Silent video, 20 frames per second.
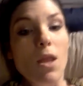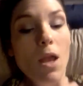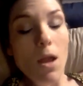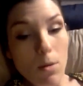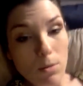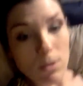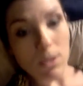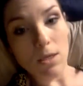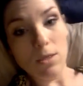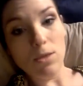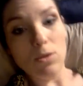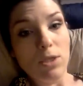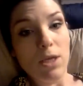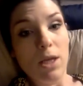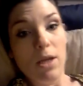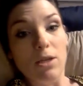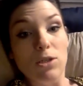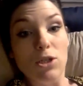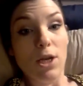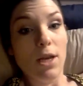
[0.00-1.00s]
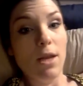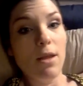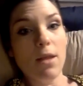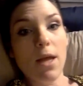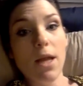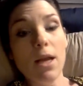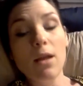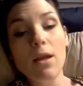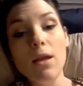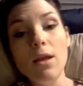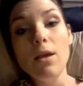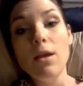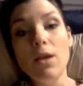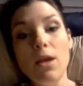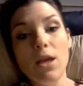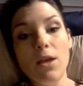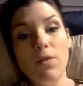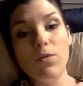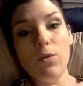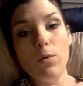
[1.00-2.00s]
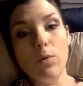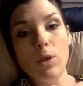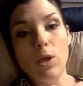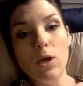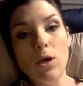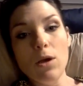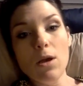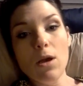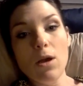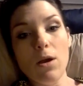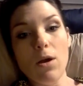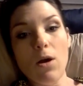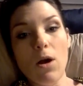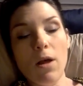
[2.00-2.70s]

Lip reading: was also telling Jenny that if you look